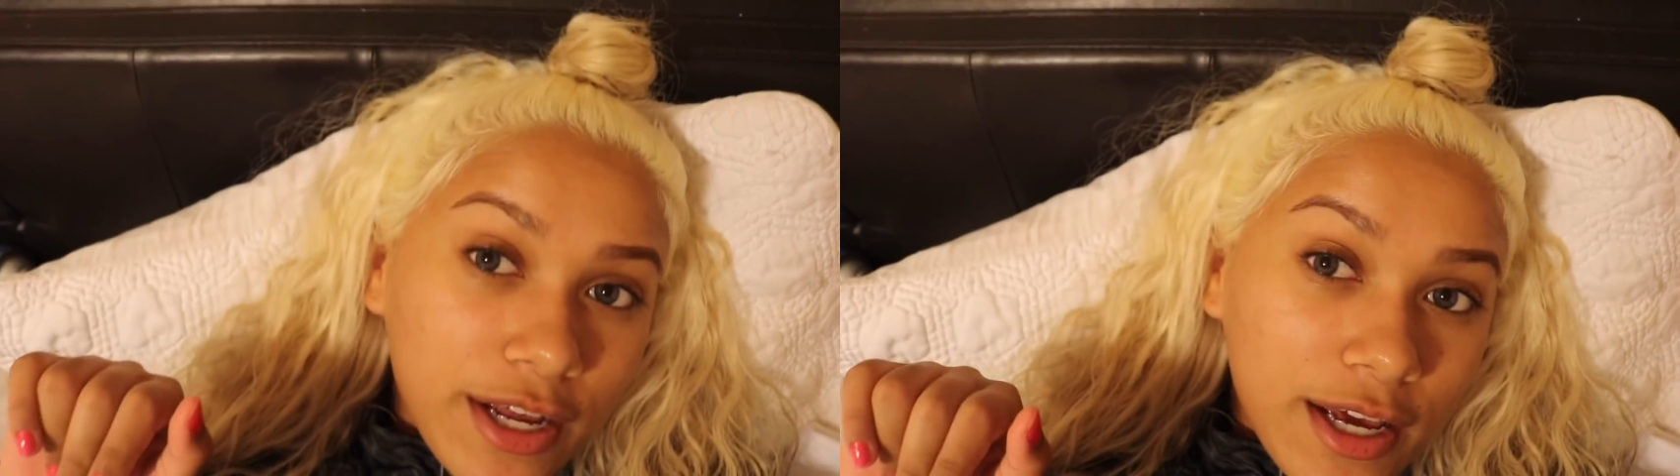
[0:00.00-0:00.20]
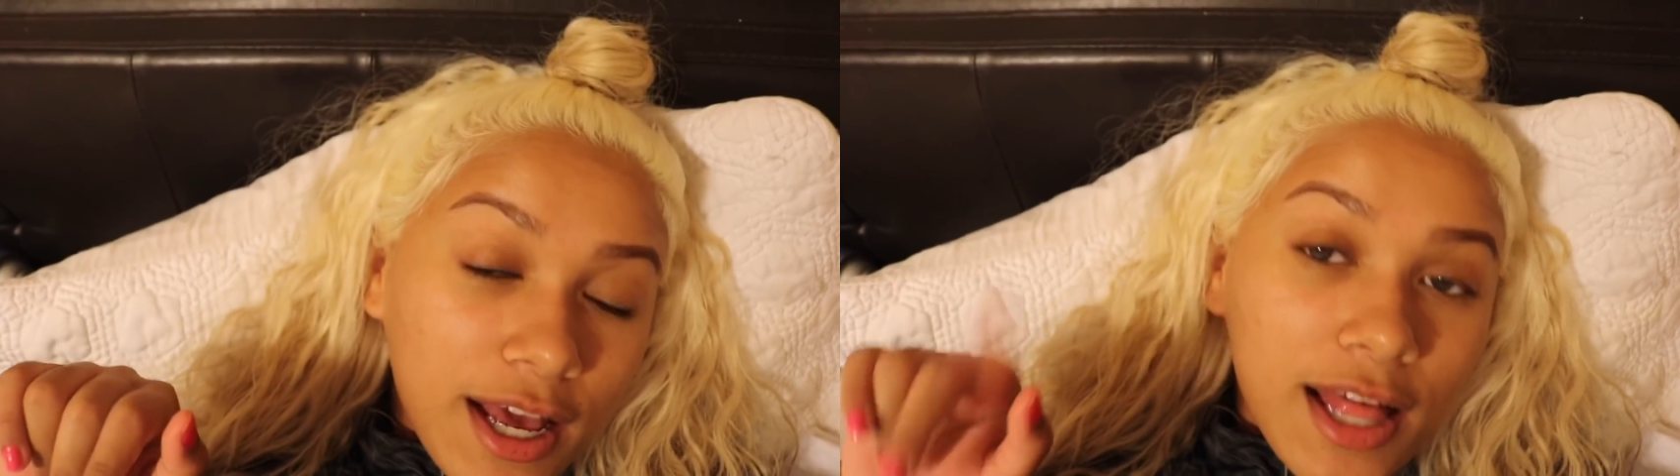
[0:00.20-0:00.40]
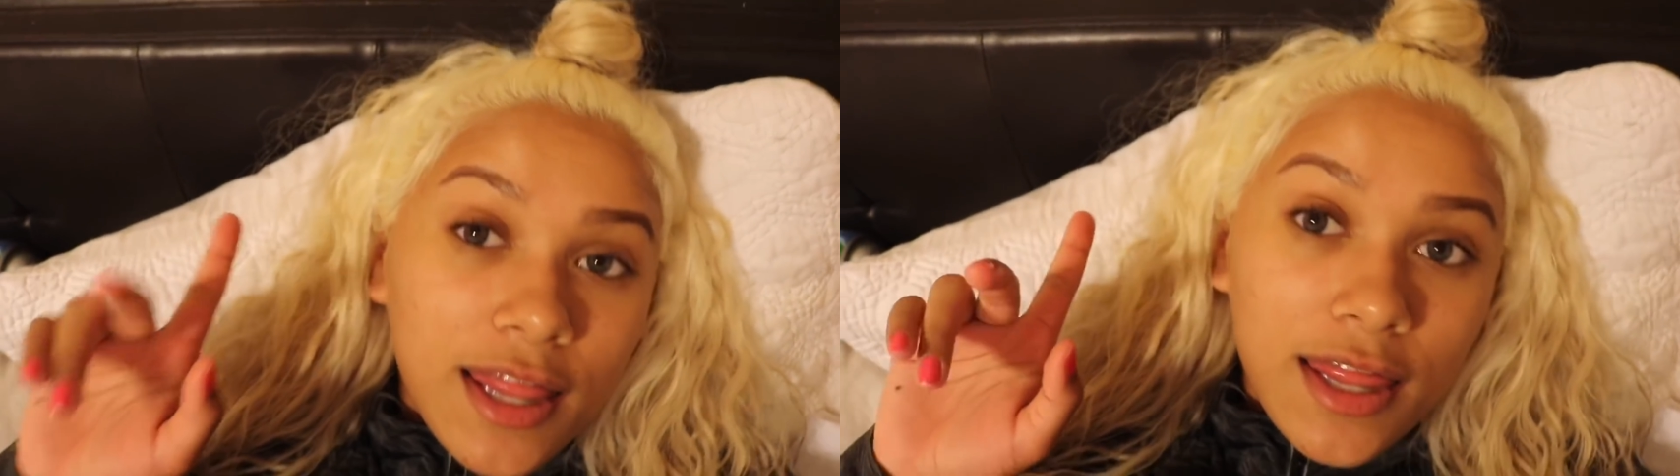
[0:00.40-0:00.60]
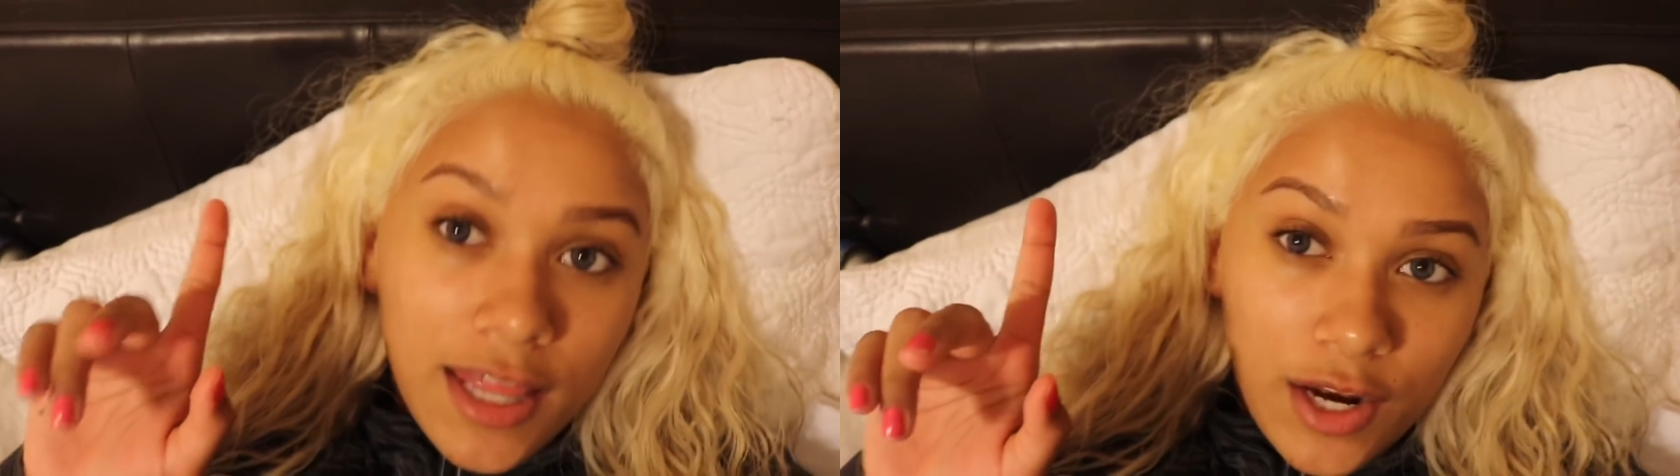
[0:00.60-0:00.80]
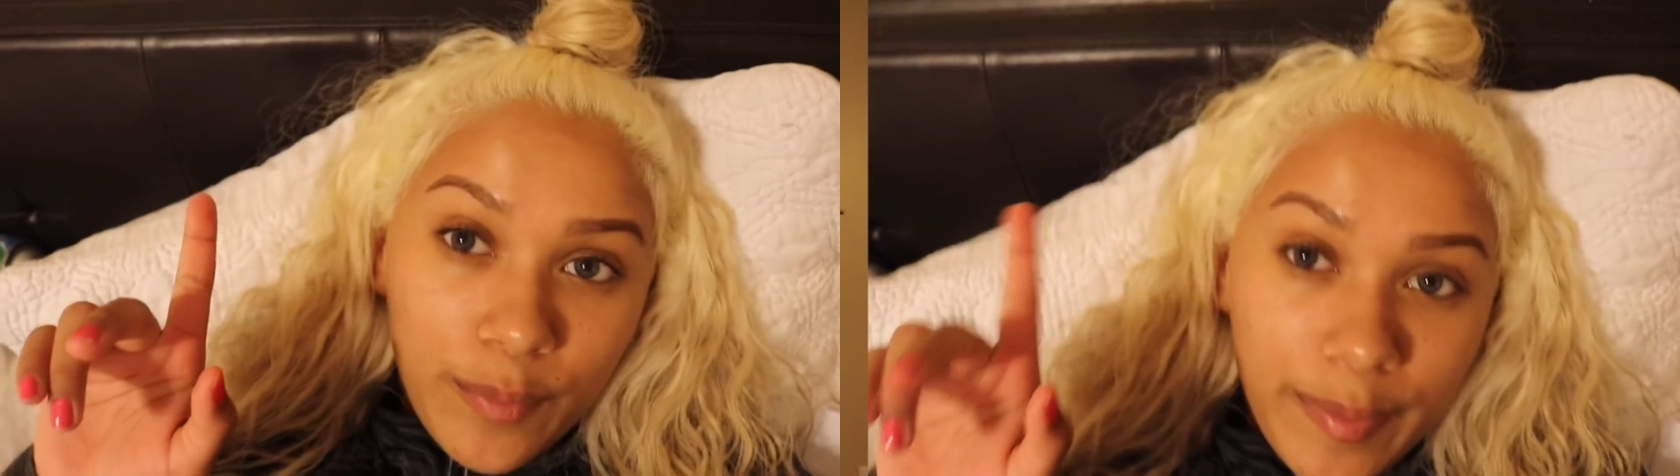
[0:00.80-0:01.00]
it and
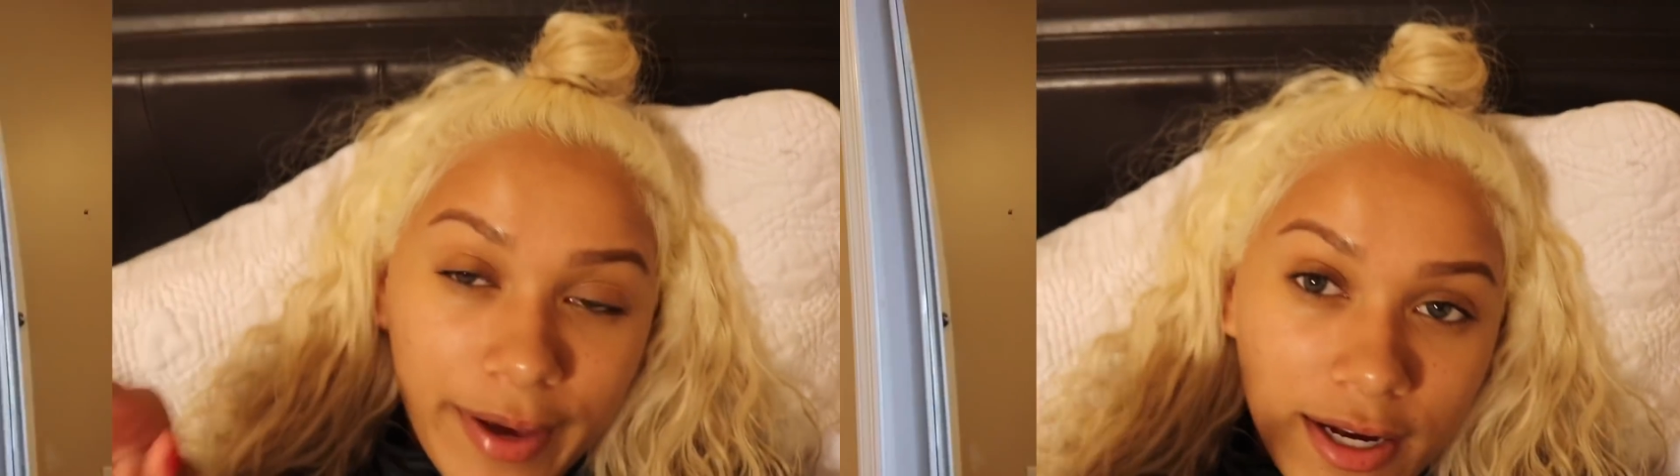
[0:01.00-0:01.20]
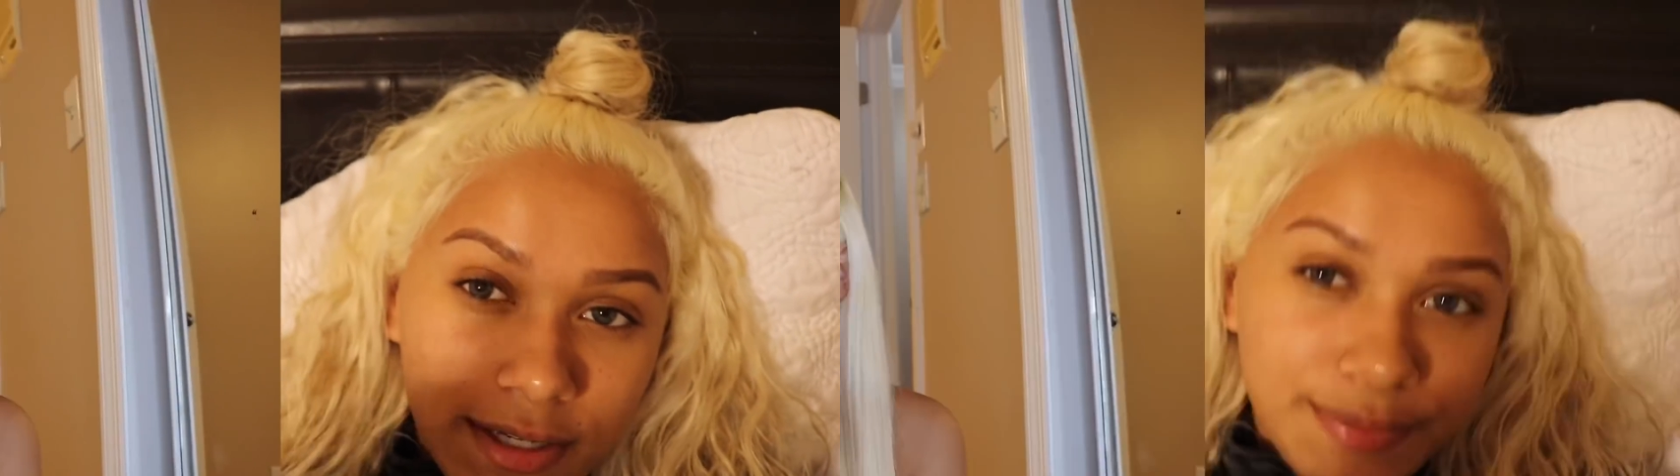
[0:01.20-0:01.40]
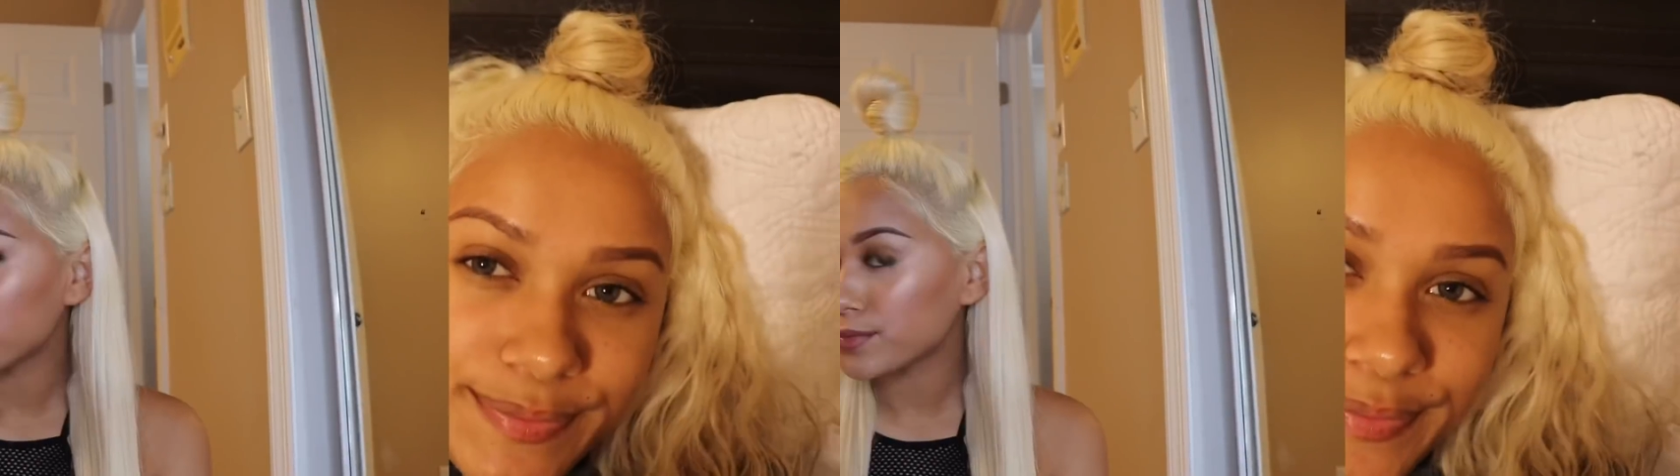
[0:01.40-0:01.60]
then I'll be back.